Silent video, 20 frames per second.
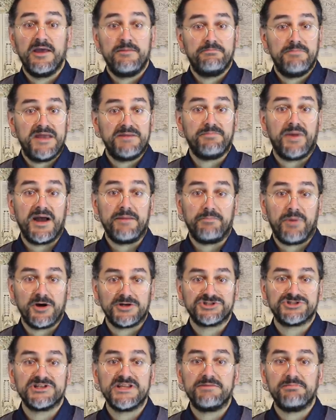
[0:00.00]
made by
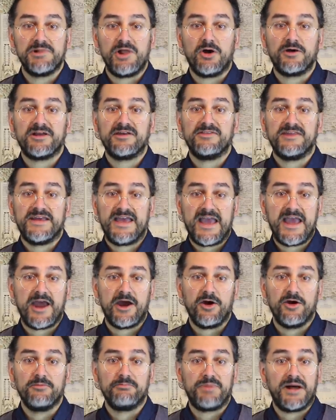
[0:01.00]
partially blocking the
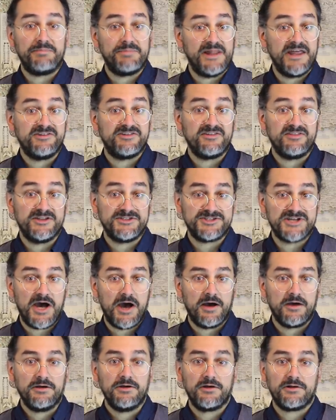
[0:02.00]
air by placing the
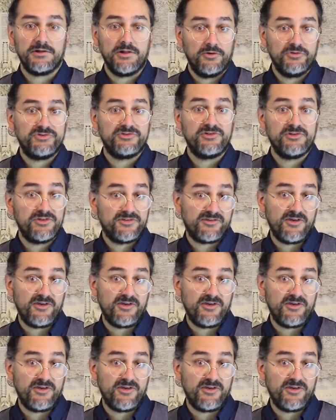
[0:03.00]
tongue close to the